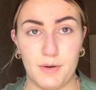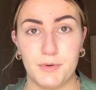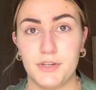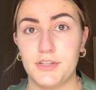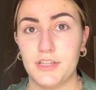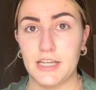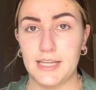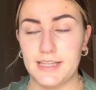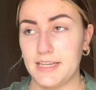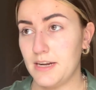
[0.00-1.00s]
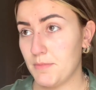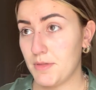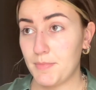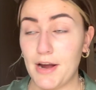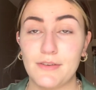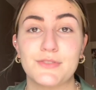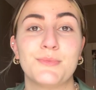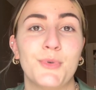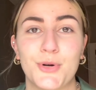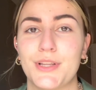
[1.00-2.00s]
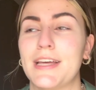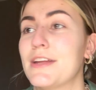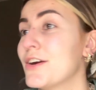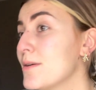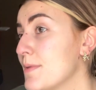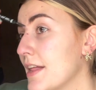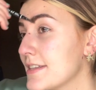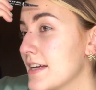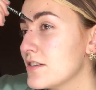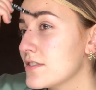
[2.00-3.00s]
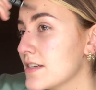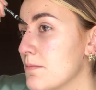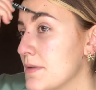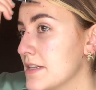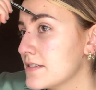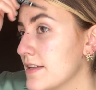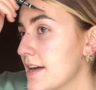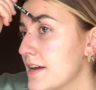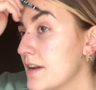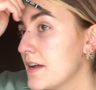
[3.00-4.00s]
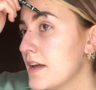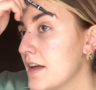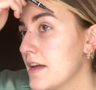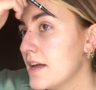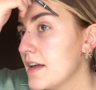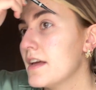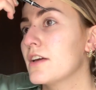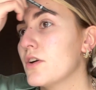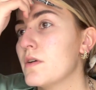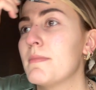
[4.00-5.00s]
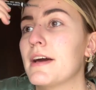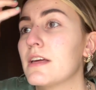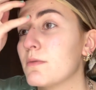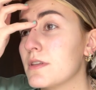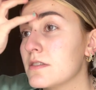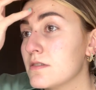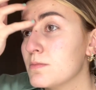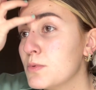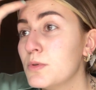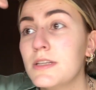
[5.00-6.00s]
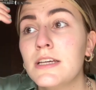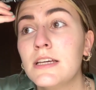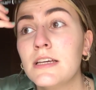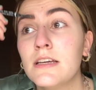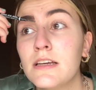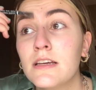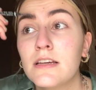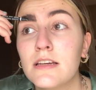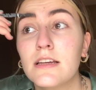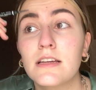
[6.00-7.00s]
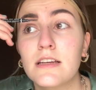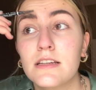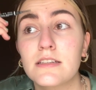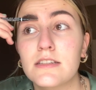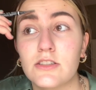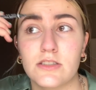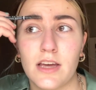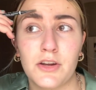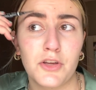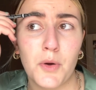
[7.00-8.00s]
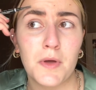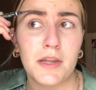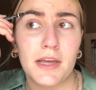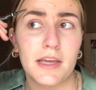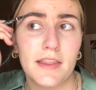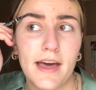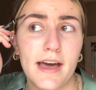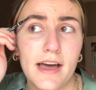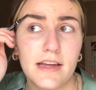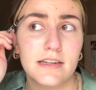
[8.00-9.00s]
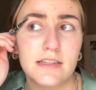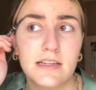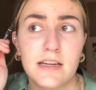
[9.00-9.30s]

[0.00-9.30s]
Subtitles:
will clean up the brows more later, but that's kind of just like a baseline. Going back in with a spoolie to just kind of go in like that.